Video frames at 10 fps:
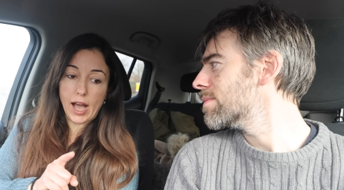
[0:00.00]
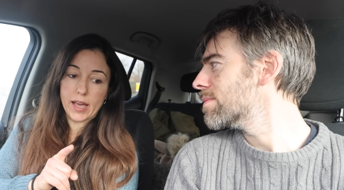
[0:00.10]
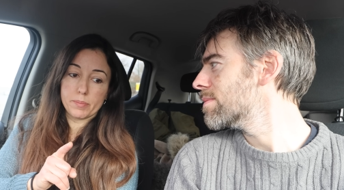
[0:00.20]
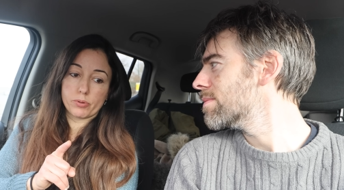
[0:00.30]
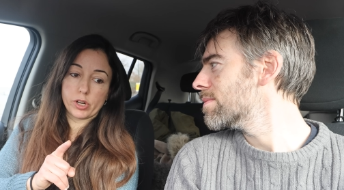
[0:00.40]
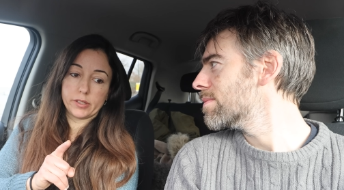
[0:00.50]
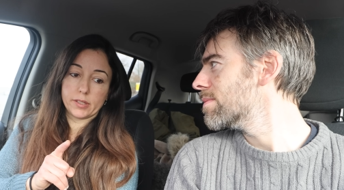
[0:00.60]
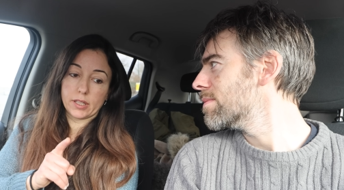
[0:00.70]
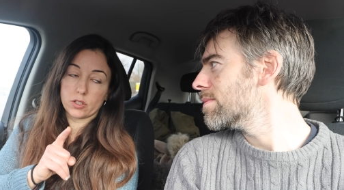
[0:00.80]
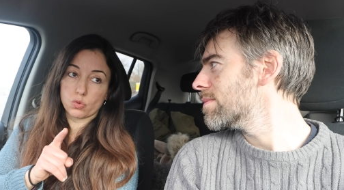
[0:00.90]
Speaker 1: hybrid
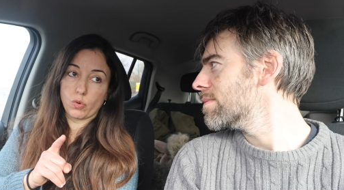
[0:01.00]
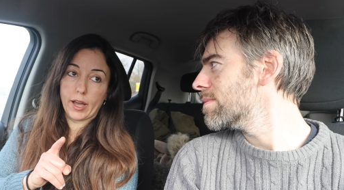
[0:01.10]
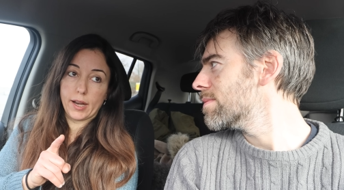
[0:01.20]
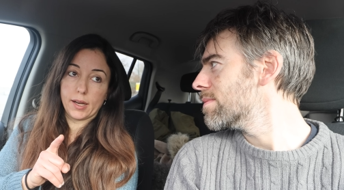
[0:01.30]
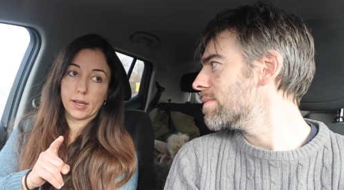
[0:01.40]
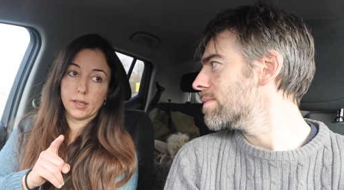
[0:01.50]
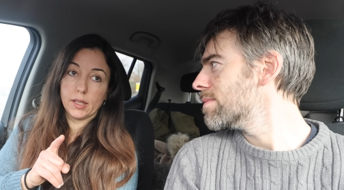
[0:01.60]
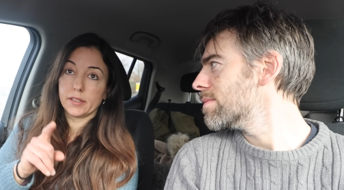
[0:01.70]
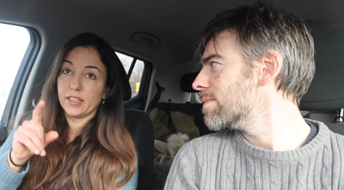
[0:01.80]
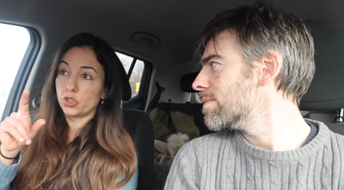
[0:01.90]
as well.
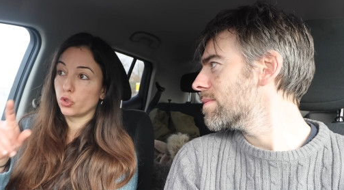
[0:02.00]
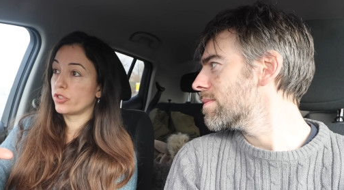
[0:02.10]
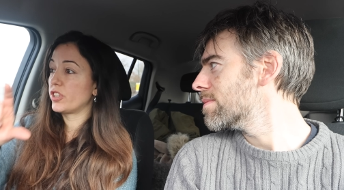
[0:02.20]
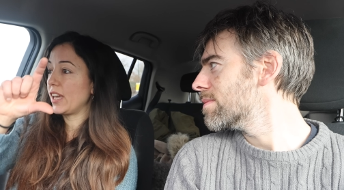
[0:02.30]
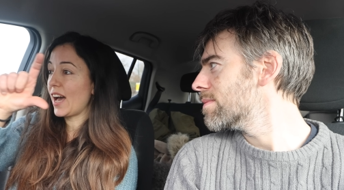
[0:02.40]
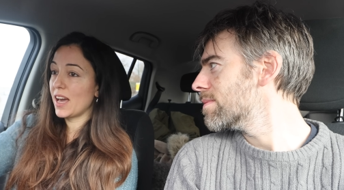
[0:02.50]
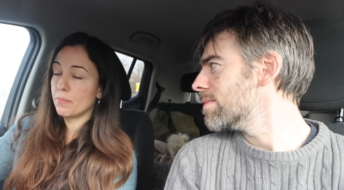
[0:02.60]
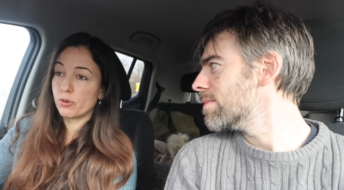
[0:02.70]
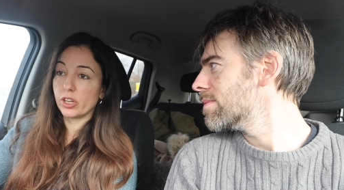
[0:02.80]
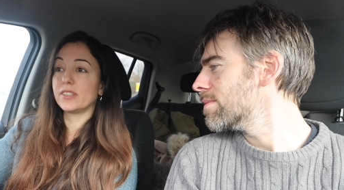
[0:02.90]
They should say
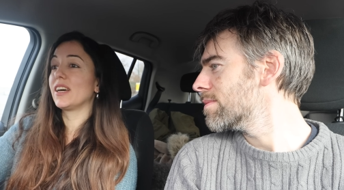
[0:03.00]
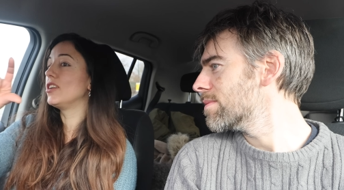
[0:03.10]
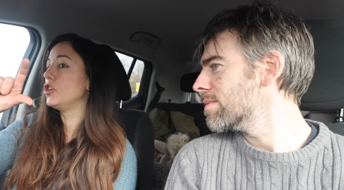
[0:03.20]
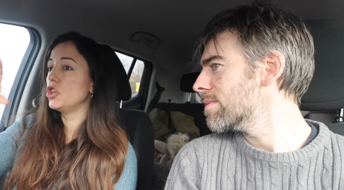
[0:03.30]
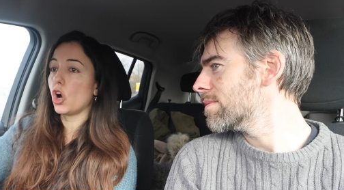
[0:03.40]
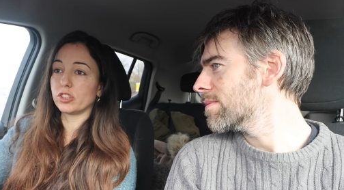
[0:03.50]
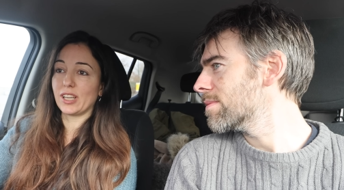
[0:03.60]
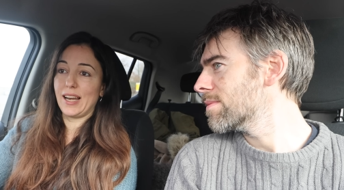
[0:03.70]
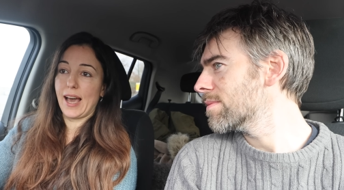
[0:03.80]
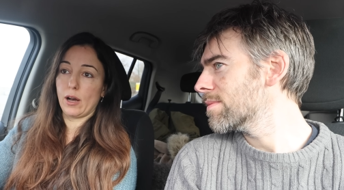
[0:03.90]
hybrid not
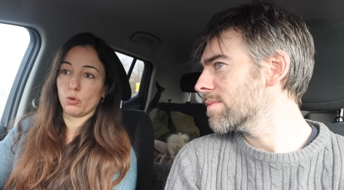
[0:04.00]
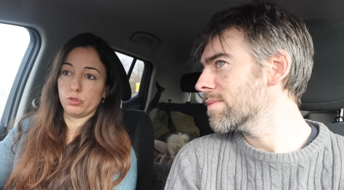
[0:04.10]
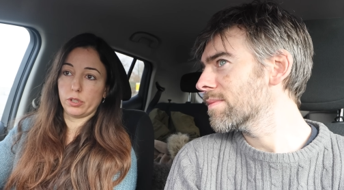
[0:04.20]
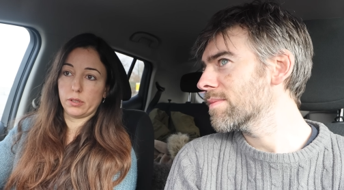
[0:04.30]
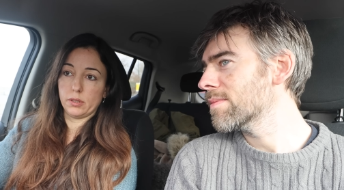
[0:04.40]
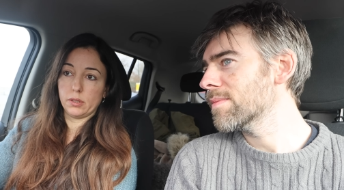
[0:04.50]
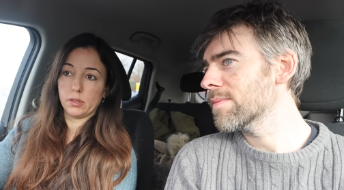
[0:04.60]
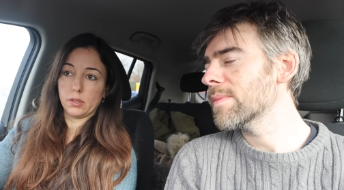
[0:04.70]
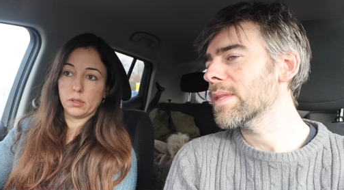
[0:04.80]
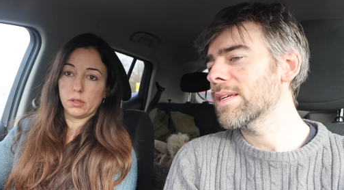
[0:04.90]
allowed.
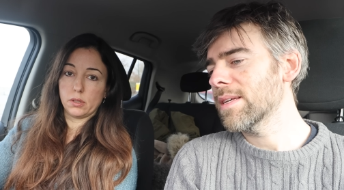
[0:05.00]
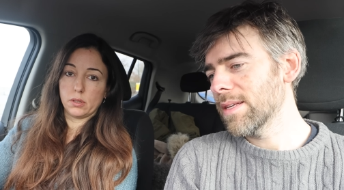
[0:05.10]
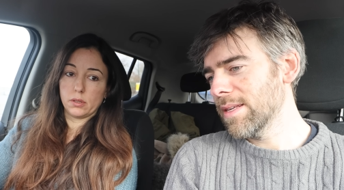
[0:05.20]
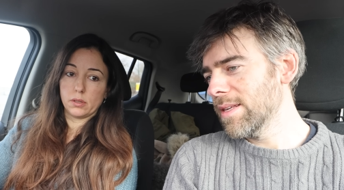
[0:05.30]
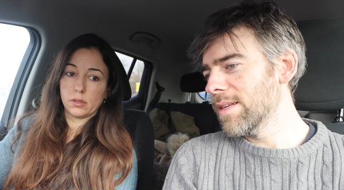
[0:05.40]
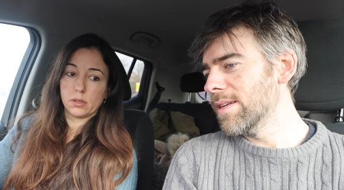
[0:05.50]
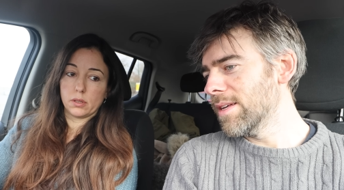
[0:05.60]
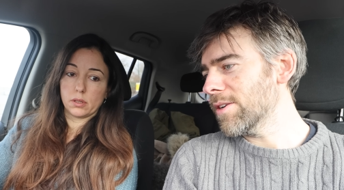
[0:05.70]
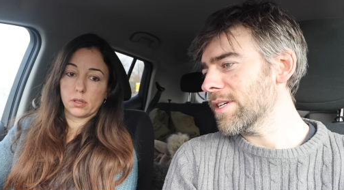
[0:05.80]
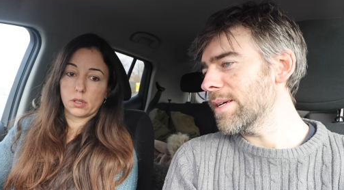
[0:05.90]

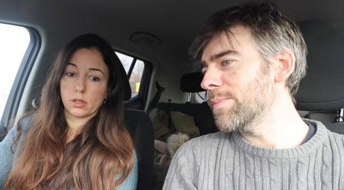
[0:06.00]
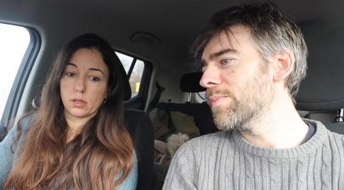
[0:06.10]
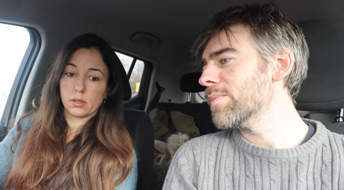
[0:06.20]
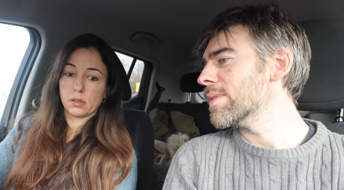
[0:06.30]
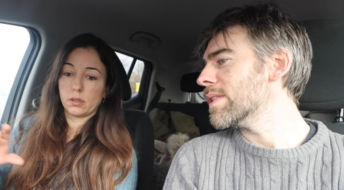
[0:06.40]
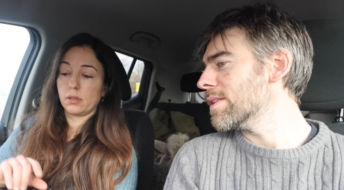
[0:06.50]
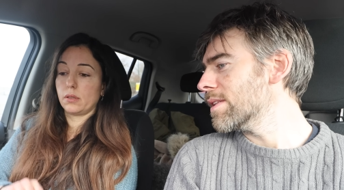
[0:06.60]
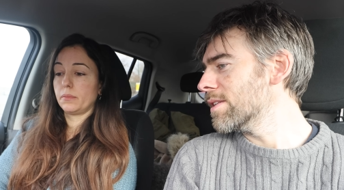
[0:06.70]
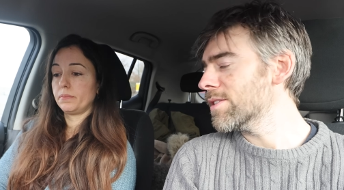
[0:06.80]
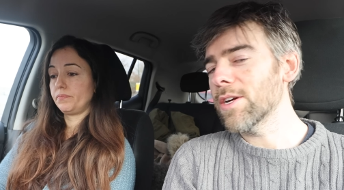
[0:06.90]
Speaker 2: Okay,
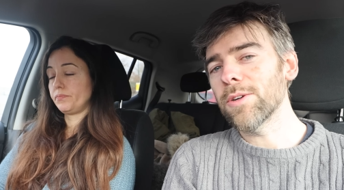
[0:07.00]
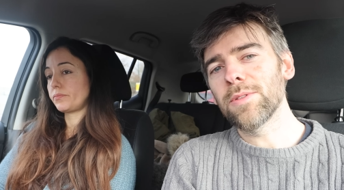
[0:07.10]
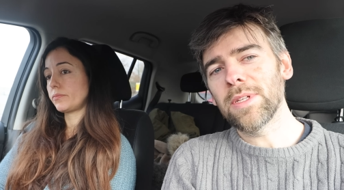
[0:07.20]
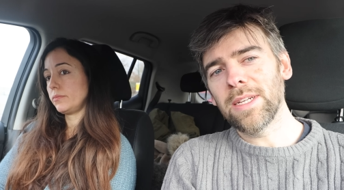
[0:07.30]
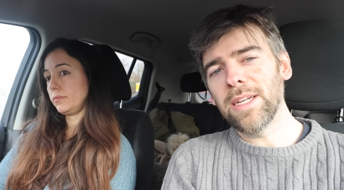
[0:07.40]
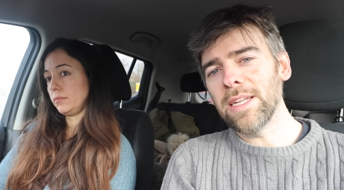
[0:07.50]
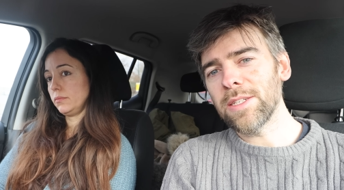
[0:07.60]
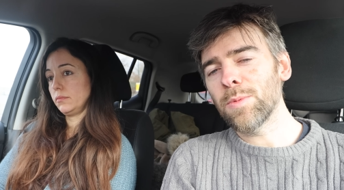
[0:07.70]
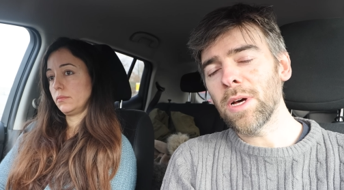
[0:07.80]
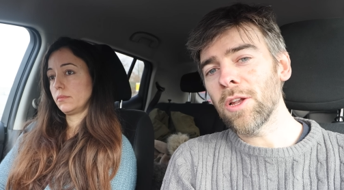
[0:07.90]
so
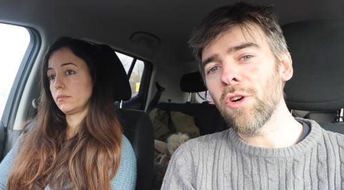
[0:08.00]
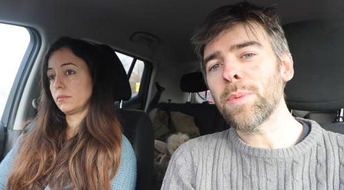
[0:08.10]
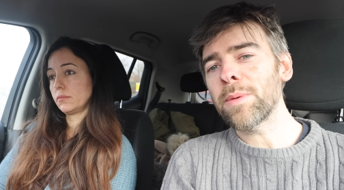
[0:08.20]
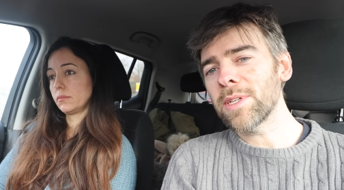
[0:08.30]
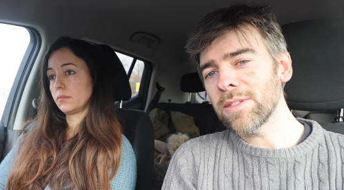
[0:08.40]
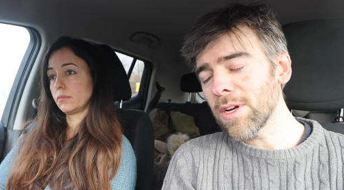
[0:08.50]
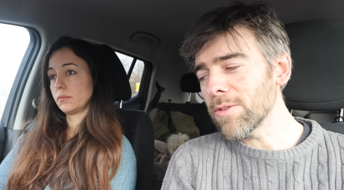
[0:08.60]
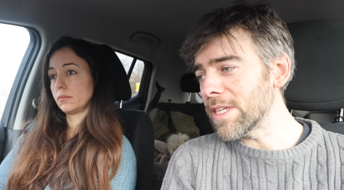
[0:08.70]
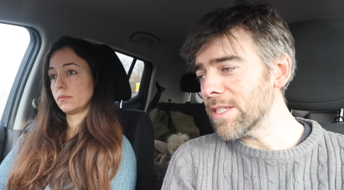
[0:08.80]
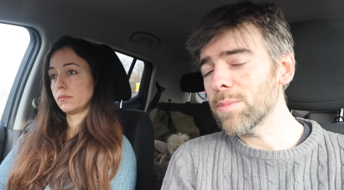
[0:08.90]
it's a lot of people don't know
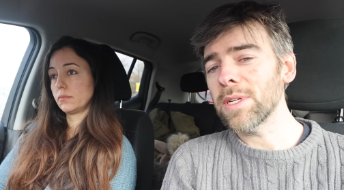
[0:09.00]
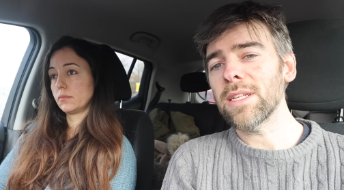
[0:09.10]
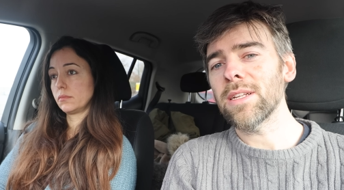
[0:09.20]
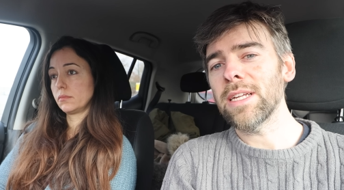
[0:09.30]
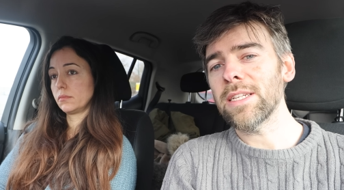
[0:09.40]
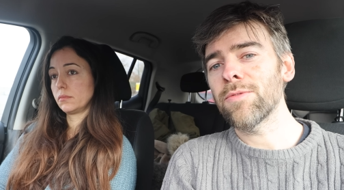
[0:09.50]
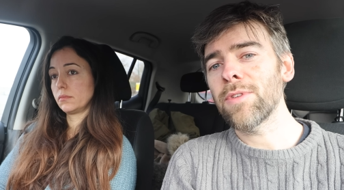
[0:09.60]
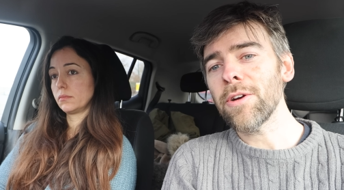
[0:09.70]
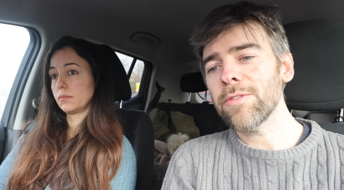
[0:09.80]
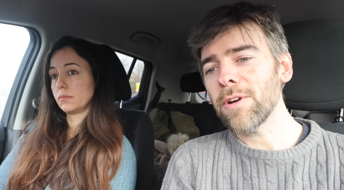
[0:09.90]
this, but it, it's
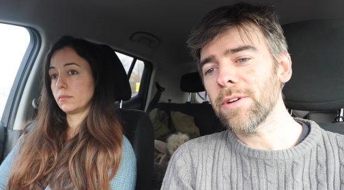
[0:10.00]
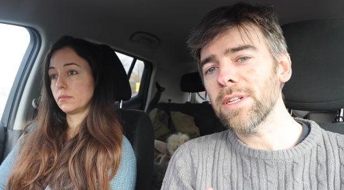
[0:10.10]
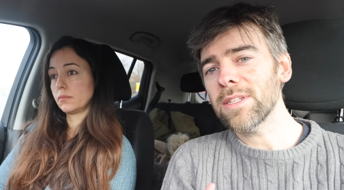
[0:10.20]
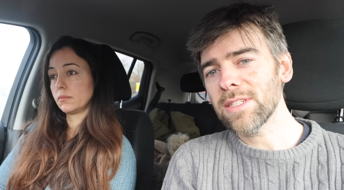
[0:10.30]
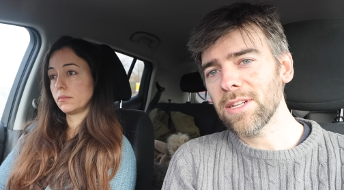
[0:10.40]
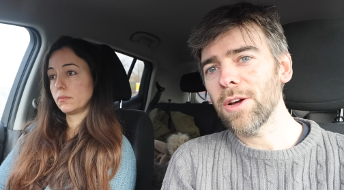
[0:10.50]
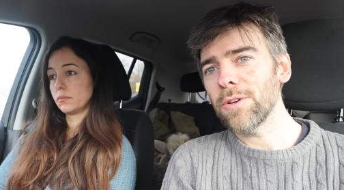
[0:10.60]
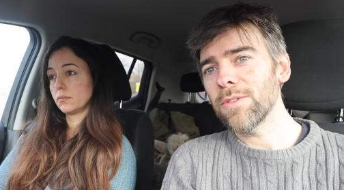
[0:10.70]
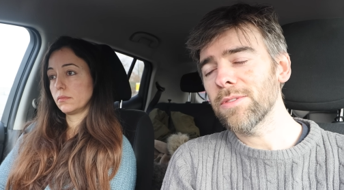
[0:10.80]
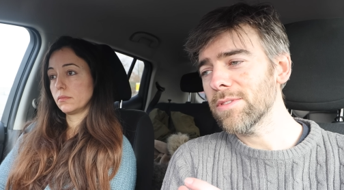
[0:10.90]
very, very
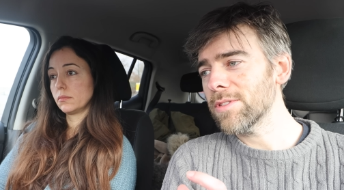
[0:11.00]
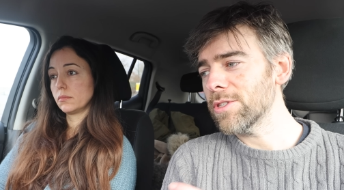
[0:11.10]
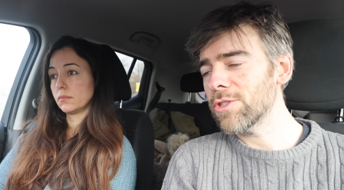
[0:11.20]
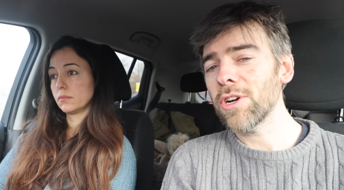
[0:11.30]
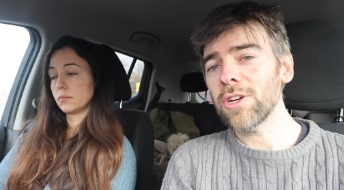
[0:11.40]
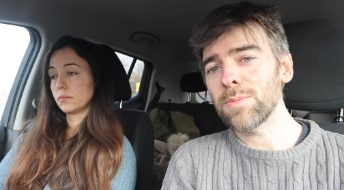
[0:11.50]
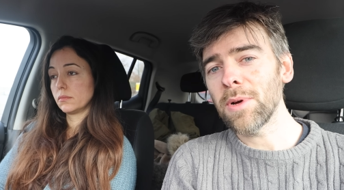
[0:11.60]
slow to charge